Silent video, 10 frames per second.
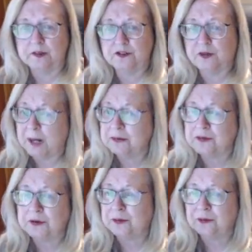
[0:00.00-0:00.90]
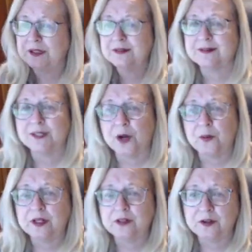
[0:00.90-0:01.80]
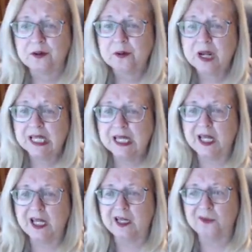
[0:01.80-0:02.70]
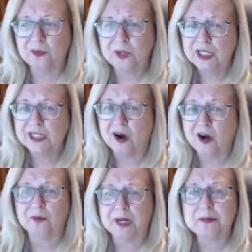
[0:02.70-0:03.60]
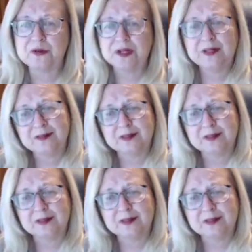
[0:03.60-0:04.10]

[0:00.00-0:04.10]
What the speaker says: the straps for your wrists to go into really aren't rape trees?